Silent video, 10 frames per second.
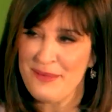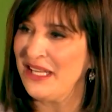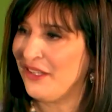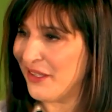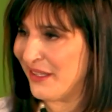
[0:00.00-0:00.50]
I
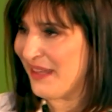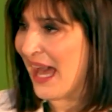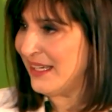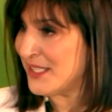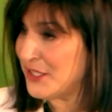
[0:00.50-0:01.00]
mean,
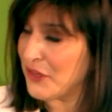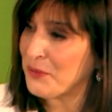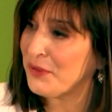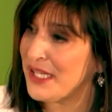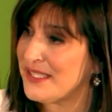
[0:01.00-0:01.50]
that is another
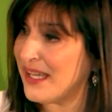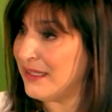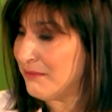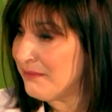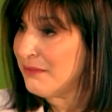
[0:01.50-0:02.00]
place
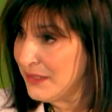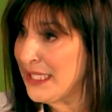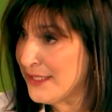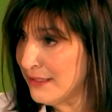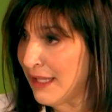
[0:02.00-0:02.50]
that
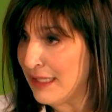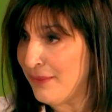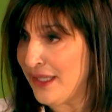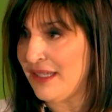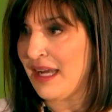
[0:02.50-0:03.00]
needs
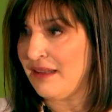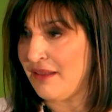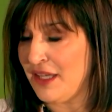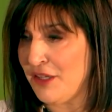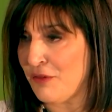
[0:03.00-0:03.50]
enlightenment. And I
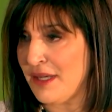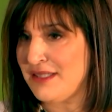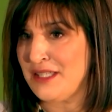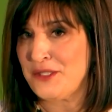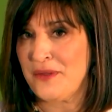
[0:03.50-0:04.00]
think you've
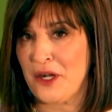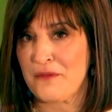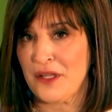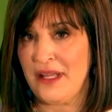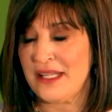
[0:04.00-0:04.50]
raised the issue that
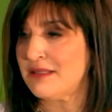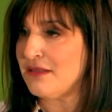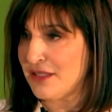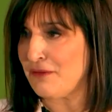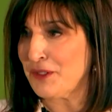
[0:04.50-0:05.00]
over the
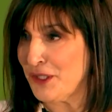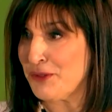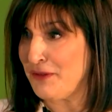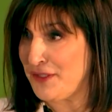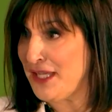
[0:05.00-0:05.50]
last several
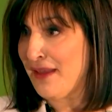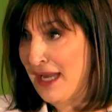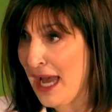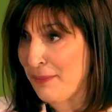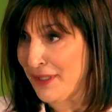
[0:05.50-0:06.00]
years, we've seen
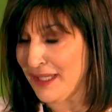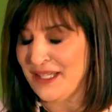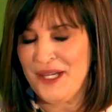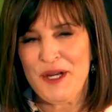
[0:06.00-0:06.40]
that happening.